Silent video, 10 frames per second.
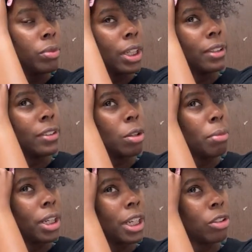until
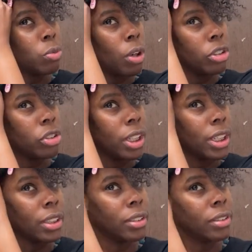my next wash day.